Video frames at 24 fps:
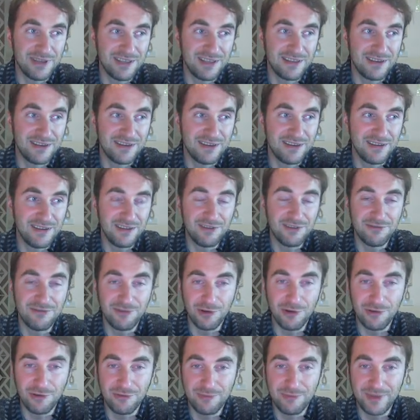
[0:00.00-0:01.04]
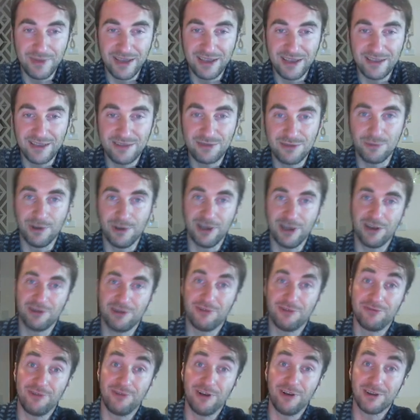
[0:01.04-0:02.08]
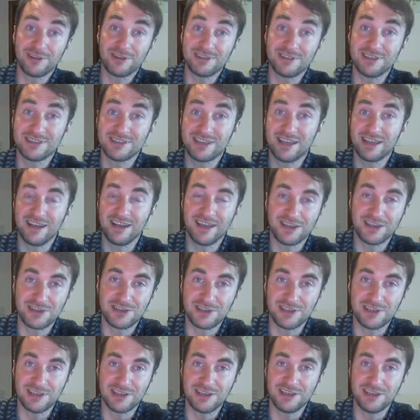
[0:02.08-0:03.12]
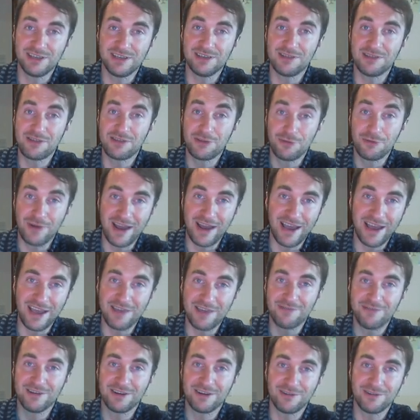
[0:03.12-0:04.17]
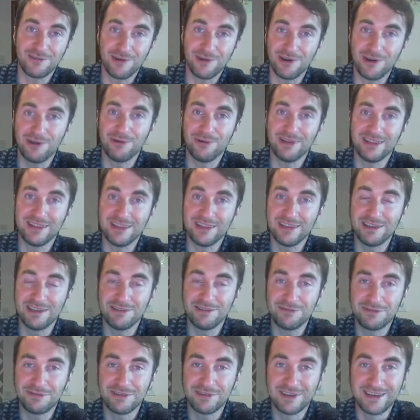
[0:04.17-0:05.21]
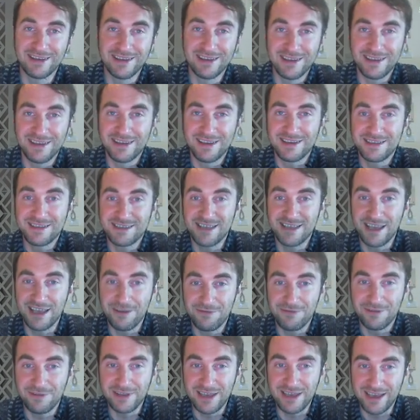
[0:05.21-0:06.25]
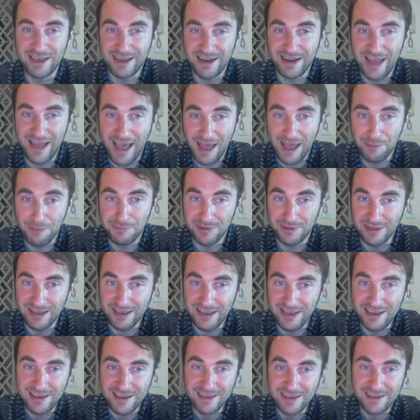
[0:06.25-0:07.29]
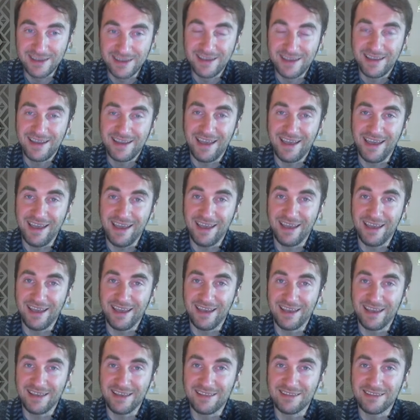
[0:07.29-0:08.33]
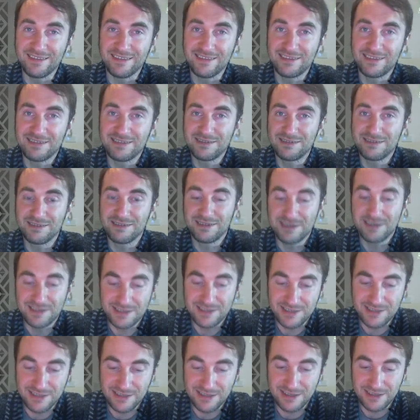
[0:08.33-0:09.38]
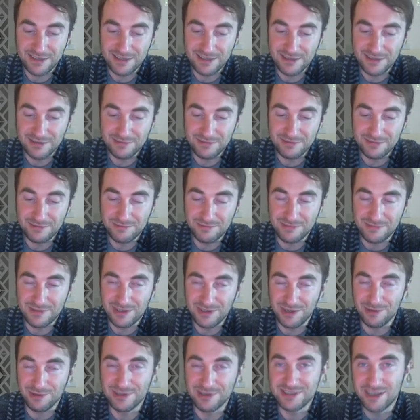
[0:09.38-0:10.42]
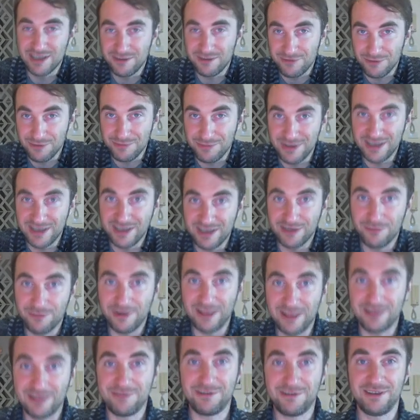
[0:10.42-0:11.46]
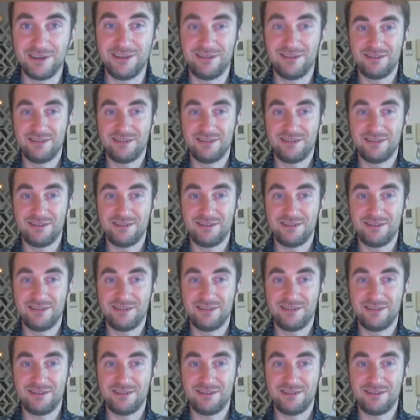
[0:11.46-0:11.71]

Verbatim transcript: involvement, where foxes can actually thrive and grow and live safely and happily. And this is a, you know, aside from being a relevant